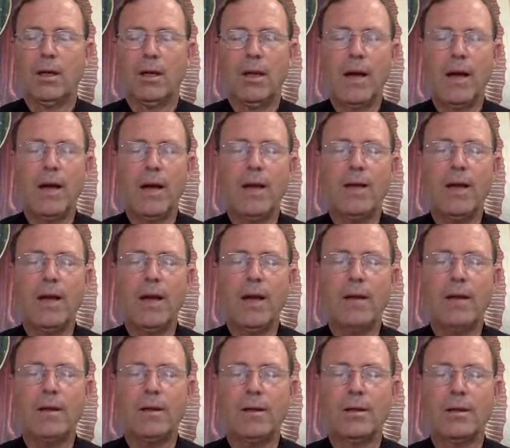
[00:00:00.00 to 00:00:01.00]
day and
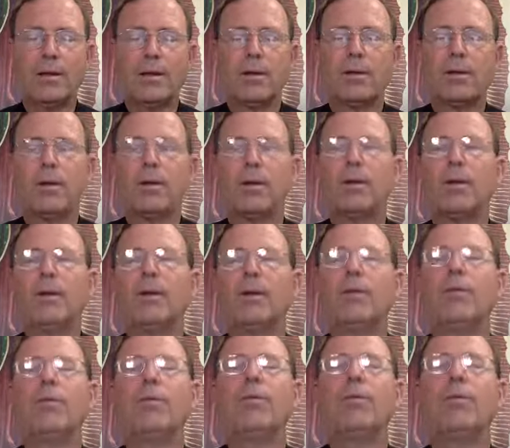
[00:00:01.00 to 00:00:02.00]
night
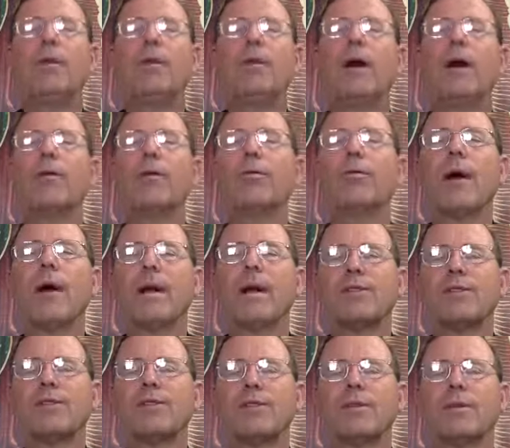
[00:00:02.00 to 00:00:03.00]
without
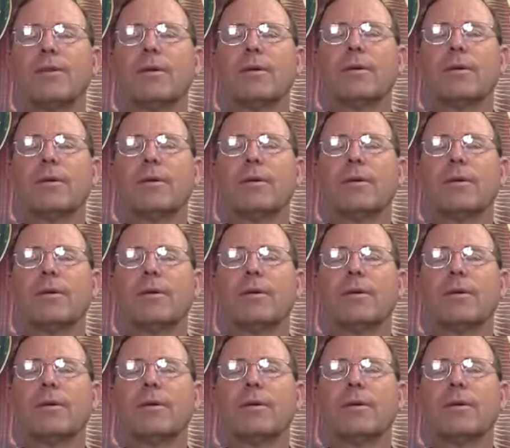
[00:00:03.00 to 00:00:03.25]
rest.